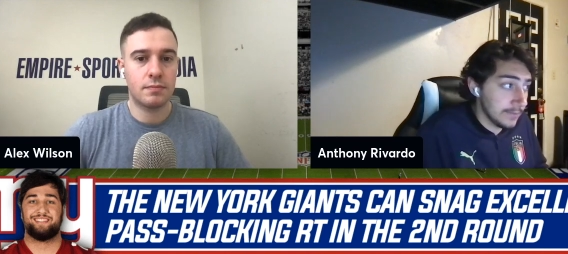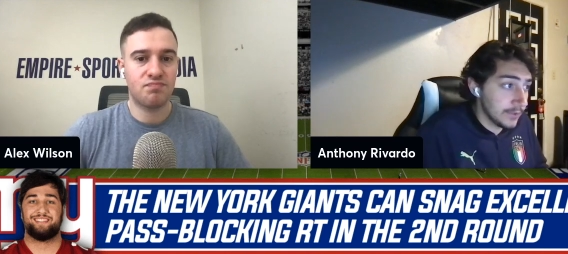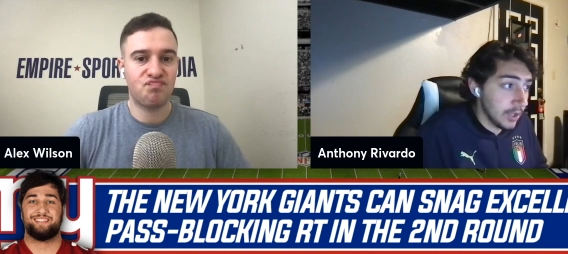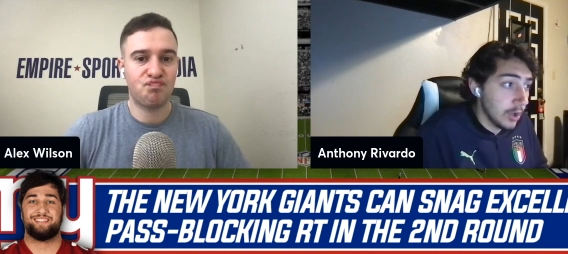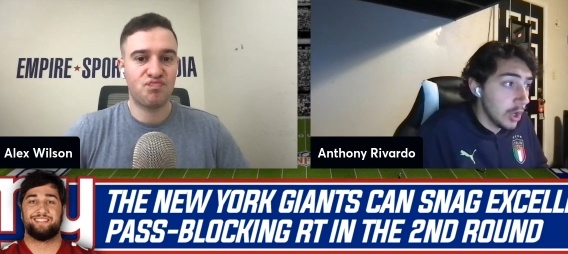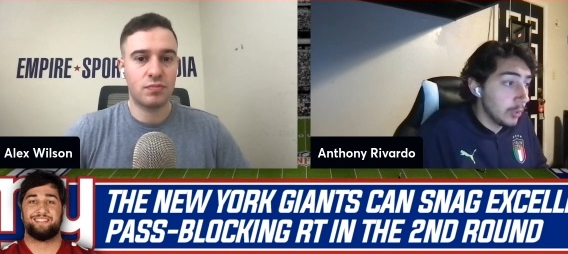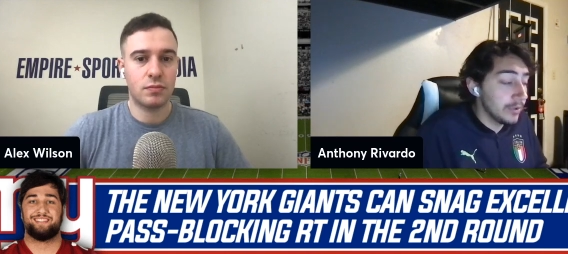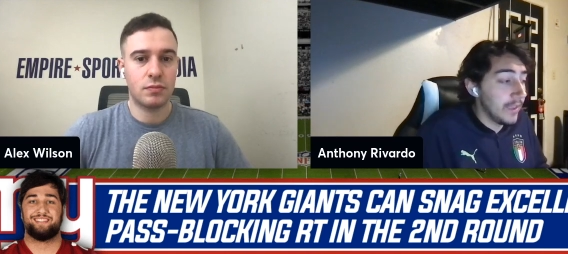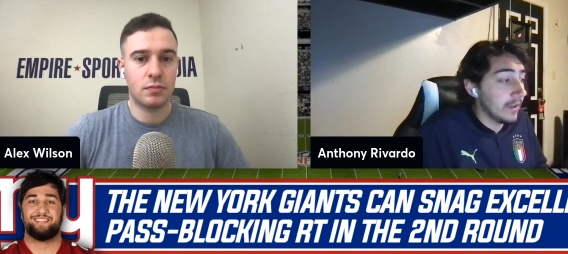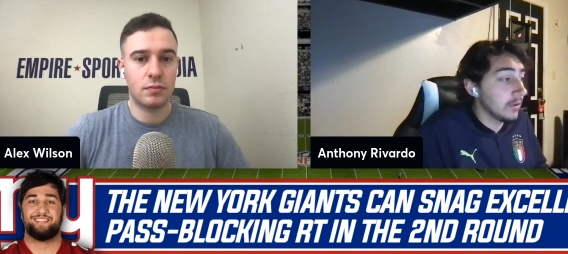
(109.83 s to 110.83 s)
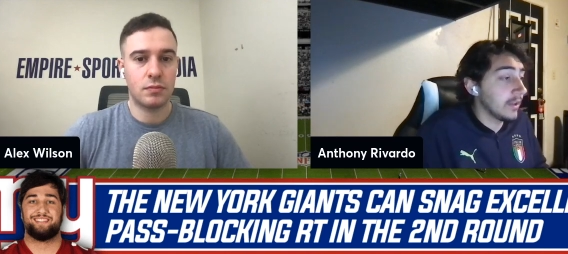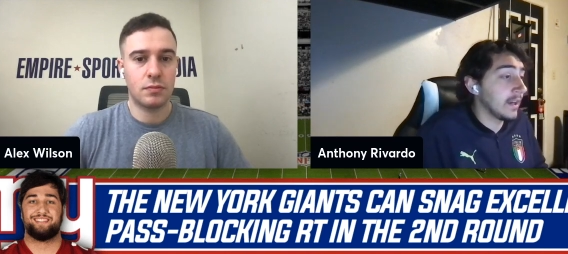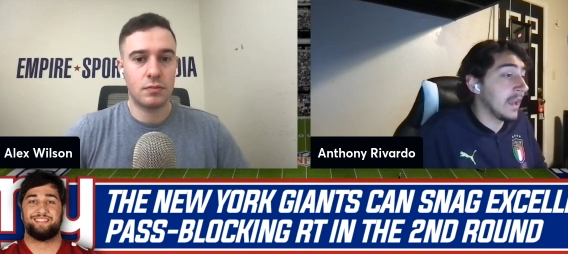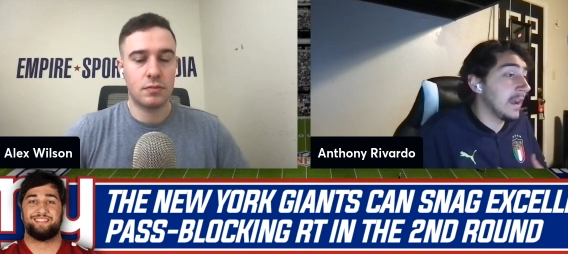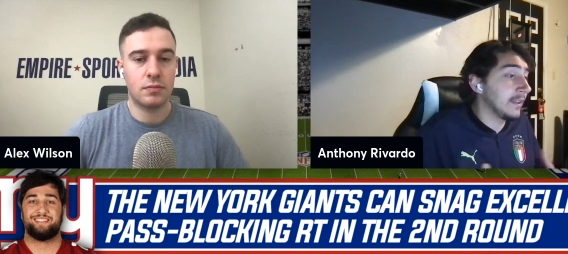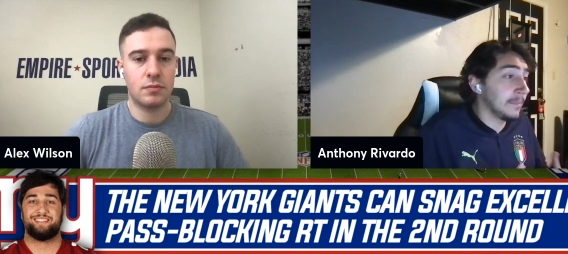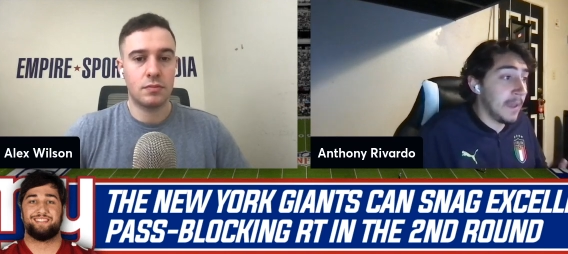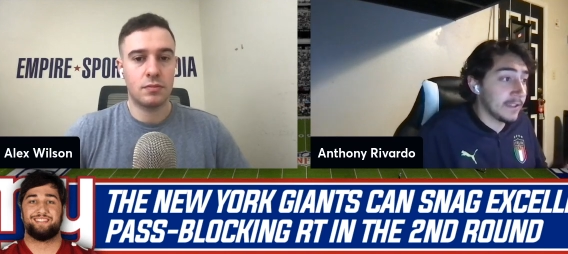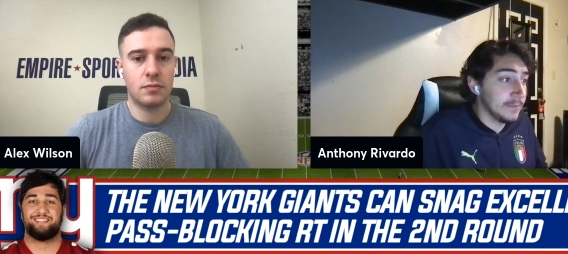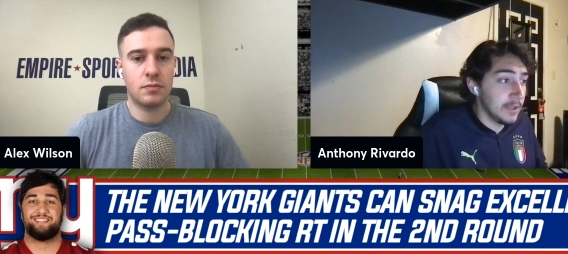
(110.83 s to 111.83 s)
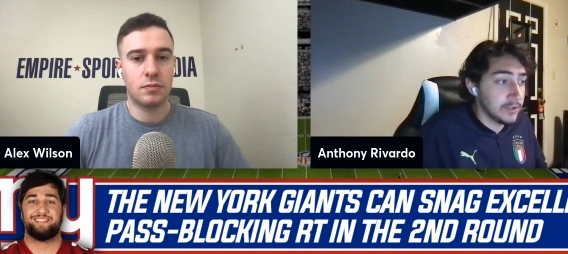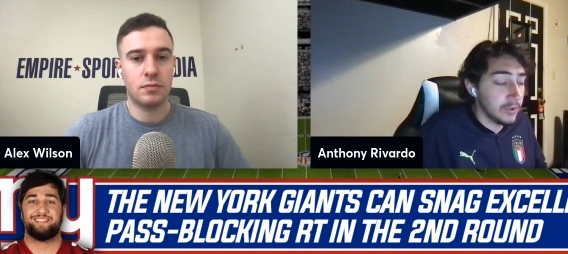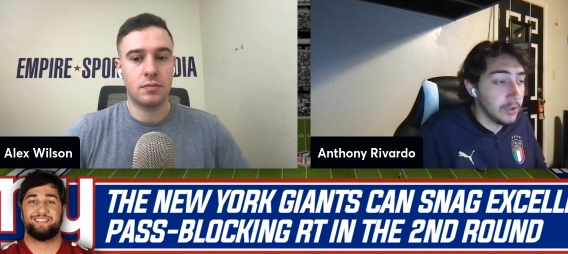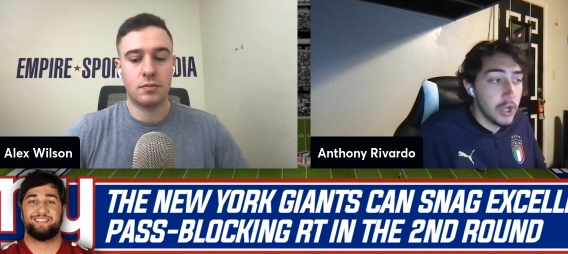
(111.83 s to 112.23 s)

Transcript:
Speaker 1: So when you take a look at a guy like Max Mitchell,